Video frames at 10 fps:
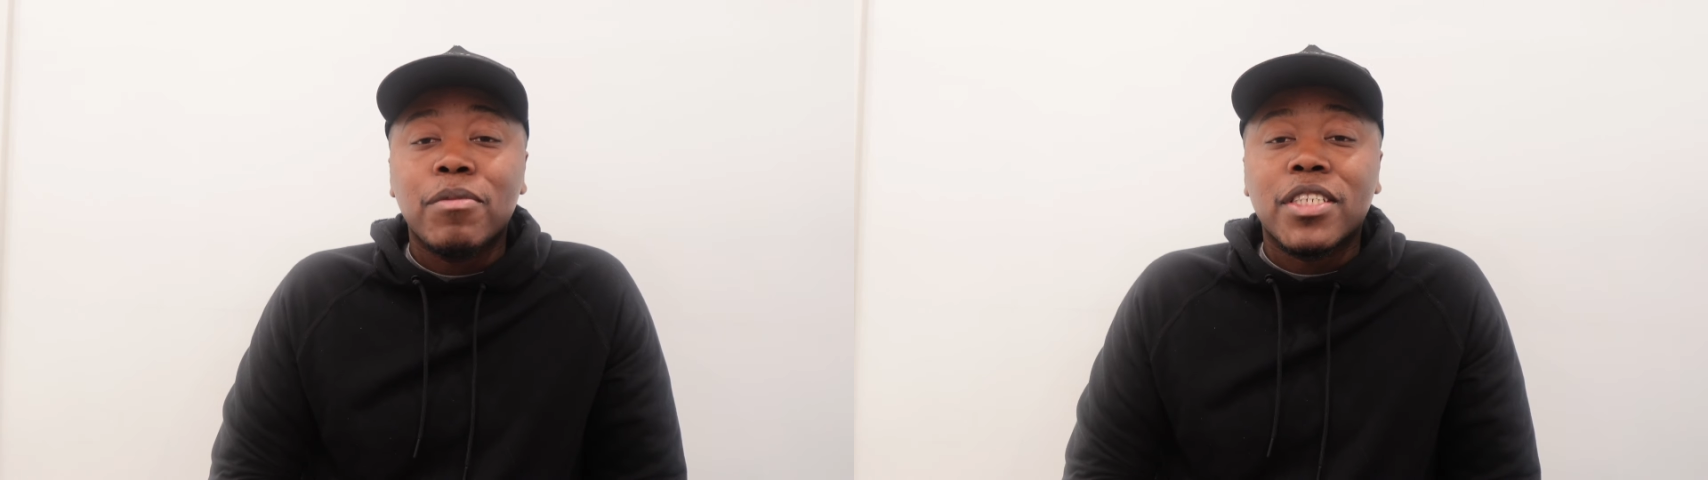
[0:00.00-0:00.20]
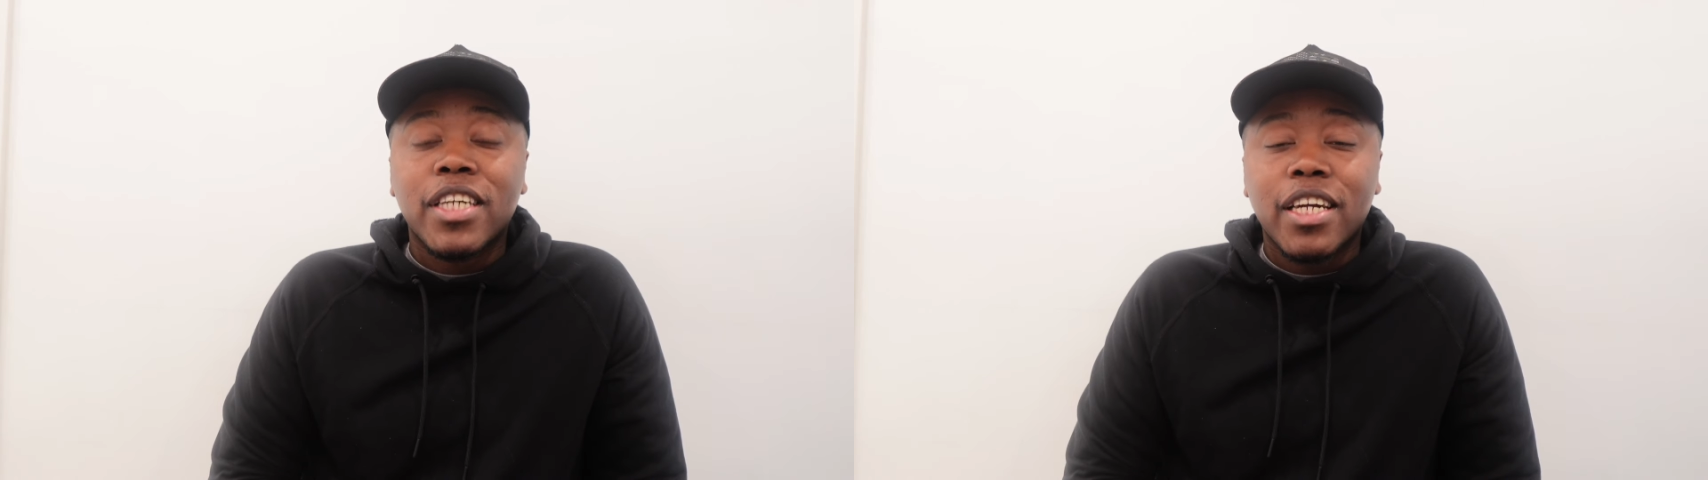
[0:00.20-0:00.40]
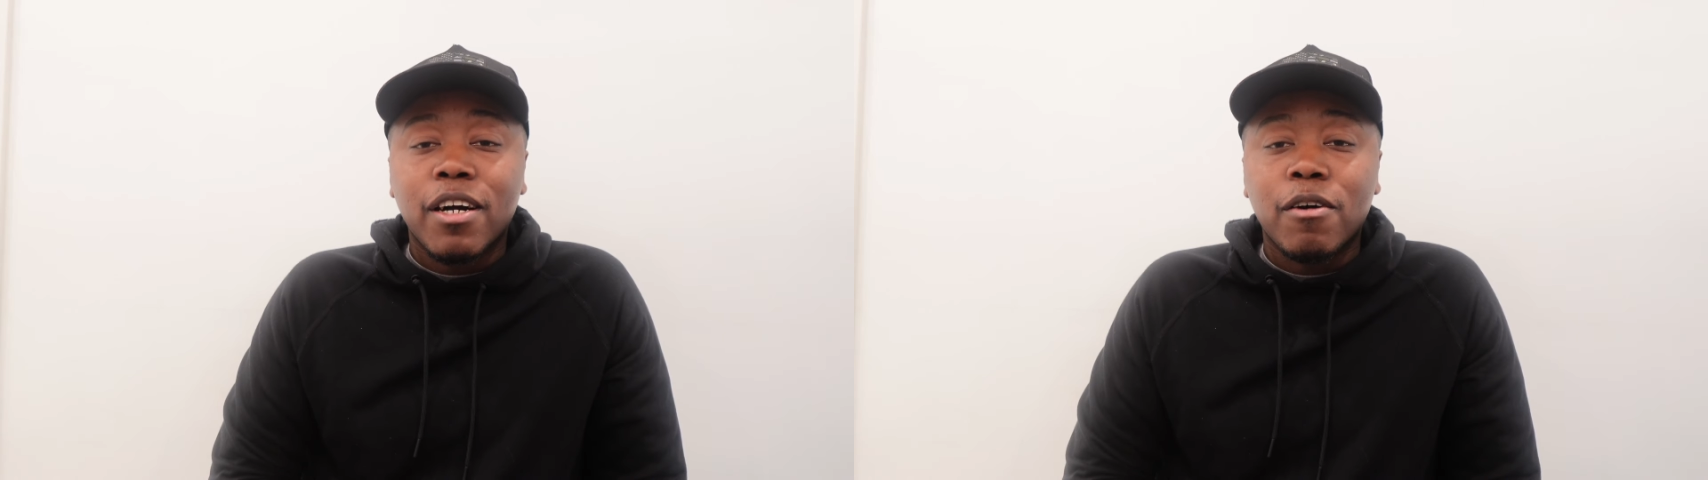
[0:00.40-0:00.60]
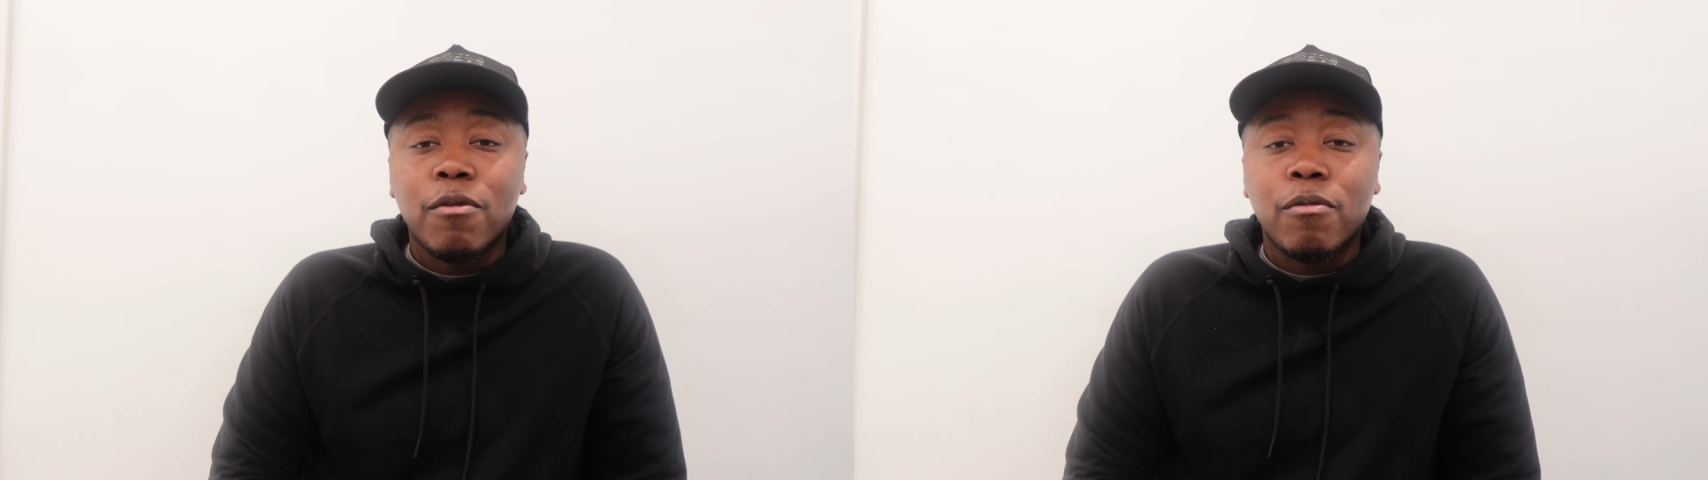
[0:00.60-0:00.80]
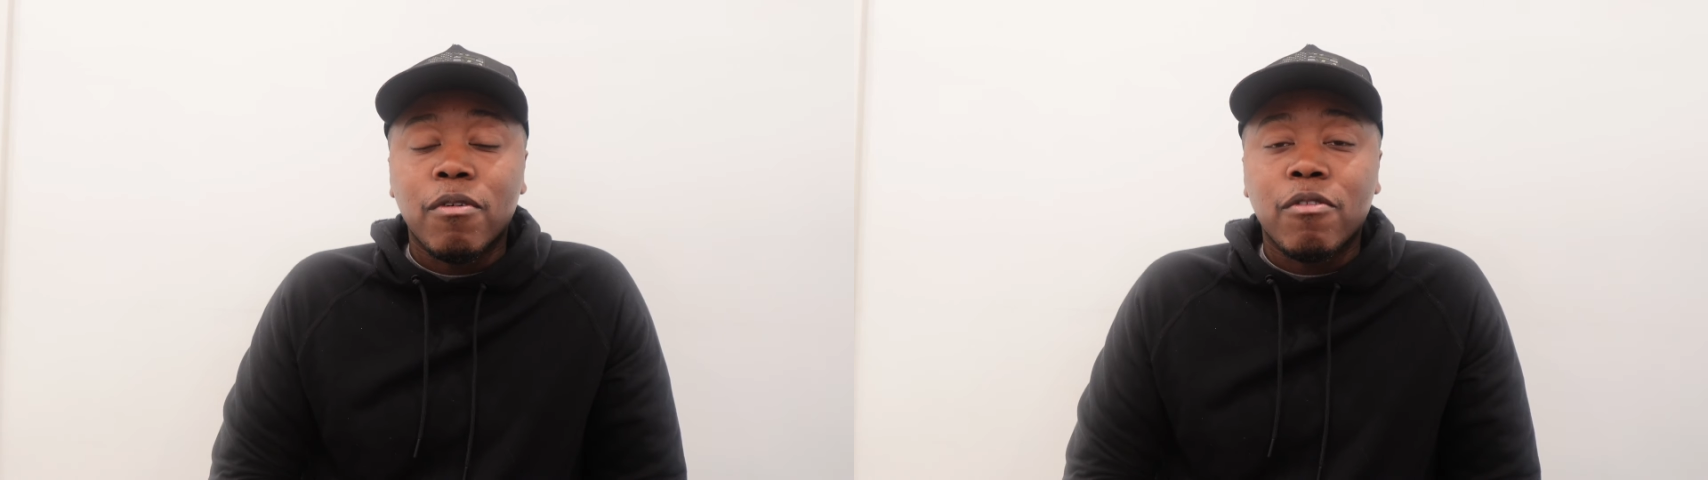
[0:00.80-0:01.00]
But check
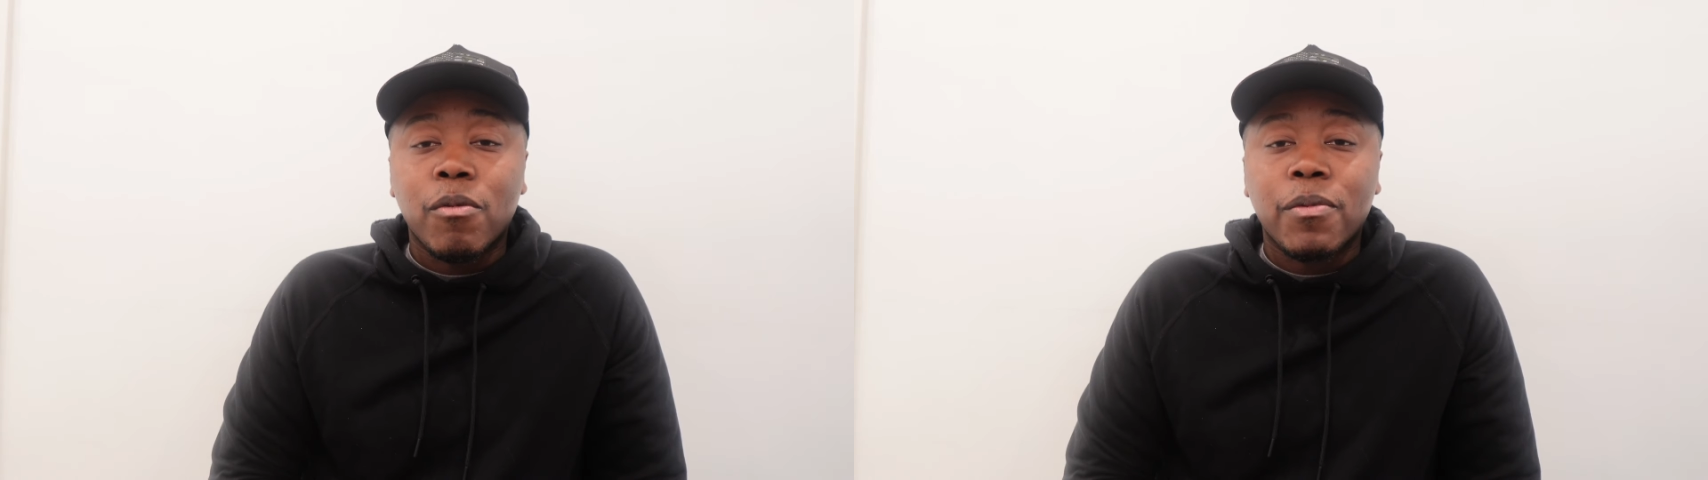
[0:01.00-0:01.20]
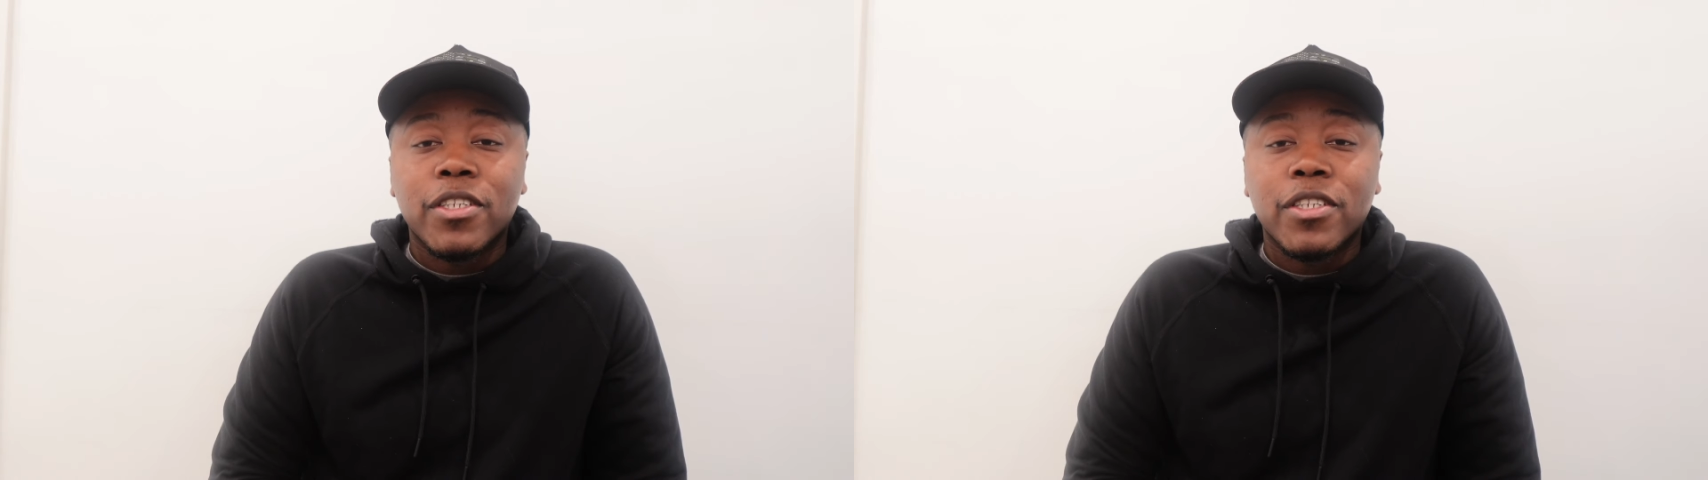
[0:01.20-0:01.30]
out what former